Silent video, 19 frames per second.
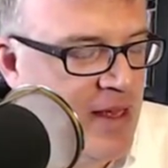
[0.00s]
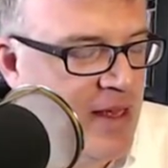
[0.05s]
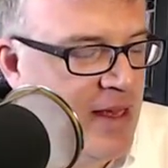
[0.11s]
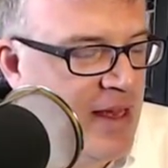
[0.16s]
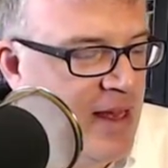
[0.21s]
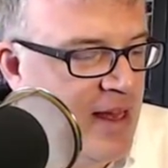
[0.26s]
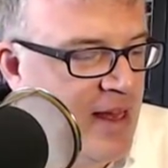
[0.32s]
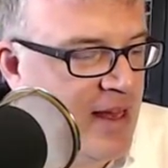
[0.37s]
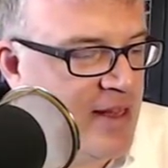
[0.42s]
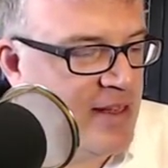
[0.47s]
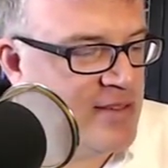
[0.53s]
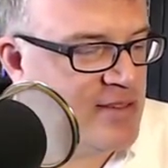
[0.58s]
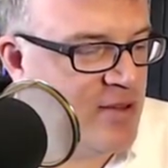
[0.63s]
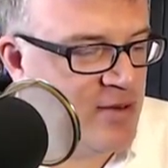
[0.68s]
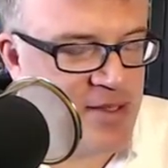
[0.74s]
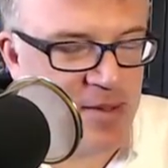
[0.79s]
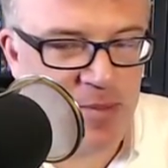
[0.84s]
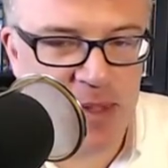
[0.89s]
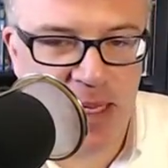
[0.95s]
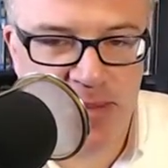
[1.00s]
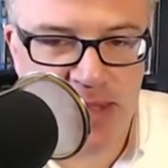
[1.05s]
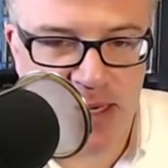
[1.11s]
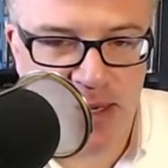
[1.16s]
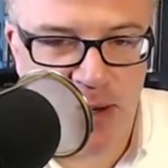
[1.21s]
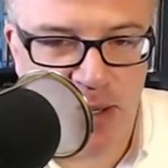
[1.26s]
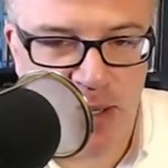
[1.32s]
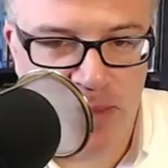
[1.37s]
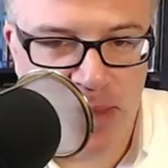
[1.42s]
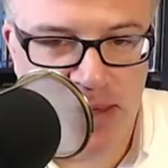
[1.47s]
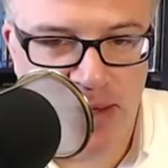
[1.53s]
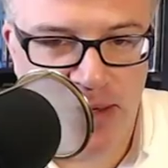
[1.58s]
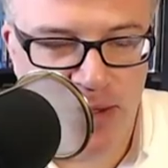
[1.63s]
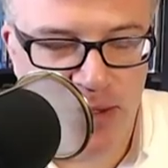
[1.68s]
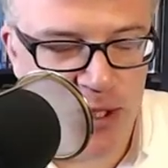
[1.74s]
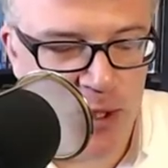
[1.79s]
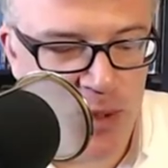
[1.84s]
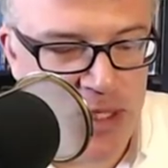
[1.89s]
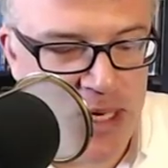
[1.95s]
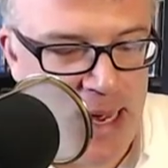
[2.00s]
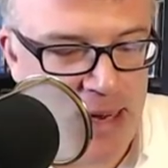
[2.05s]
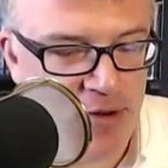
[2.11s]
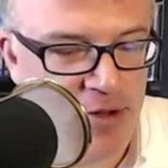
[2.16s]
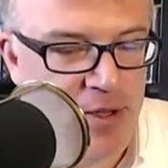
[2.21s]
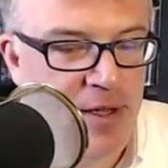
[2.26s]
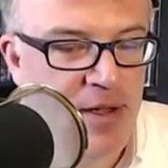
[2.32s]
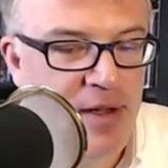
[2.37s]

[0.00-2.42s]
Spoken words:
And so sometimes I call it my little Jewish hat.